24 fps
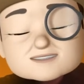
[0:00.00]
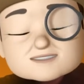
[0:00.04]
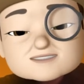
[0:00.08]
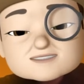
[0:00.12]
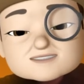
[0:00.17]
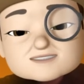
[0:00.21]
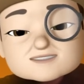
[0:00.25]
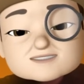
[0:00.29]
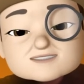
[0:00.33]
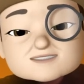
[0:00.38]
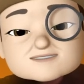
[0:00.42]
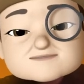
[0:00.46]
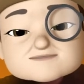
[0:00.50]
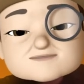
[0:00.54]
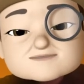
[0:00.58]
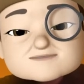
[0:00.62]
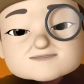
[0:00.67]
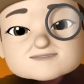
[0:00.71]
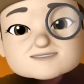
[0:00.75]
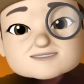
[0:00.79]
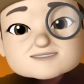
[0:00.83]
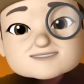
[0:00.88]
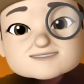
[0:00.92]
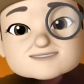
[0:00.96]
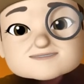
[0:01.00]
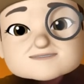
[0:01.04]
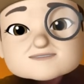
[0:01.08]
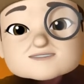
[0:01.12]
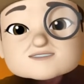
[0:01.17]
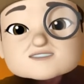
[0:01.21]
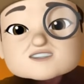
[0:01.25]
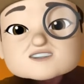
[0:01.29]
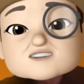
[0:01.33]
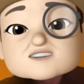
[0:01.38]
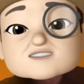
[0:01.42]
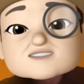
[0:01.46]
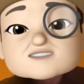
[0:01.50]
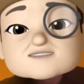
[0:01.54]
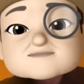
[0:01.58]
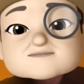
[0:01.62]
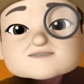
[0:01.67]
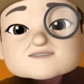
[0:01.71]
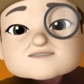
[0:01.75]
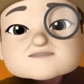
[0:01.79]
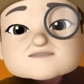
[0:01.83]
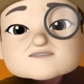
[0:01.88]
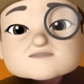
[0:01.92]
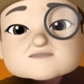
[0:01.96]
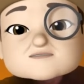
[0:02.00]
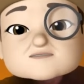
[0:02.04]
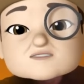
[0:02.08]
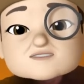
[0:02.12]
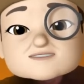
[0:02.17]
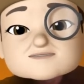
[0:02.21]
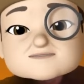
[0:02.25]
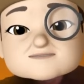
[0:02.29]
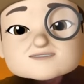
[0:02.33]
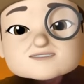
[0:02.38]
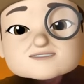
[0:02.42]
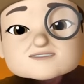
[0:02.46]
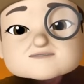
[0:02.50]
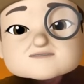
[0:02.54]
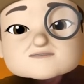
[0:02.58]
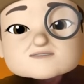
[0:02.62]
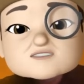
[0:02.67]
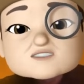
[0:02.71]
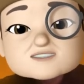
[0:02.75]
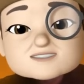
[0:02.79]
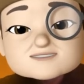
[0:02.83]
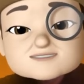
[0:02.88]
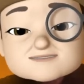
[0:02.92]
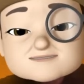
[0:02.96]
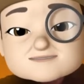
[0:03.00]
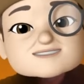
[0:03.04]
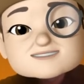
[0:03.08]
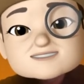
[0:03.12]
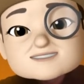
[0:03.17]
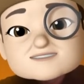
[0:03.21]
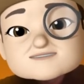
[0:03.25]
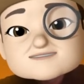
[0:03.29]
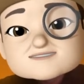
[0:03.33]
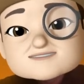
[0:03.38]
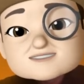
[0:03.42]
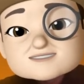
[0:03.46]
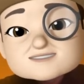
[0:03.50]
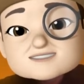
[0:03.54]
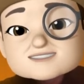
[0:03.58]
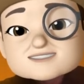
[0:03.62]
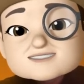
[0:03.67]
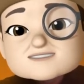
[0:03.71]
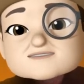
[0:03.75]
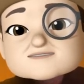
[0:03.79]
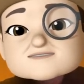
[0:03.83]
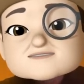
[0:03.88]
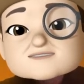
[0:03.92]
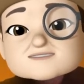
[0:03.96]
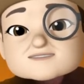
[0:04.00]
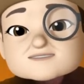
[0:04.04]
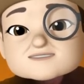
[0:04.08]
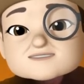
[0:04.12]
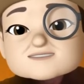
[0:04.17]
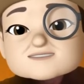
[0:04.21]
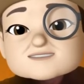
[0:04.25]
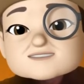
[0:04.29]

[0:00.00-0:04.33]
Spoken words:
Let me take some of the arguments one by one. Here's the key thing.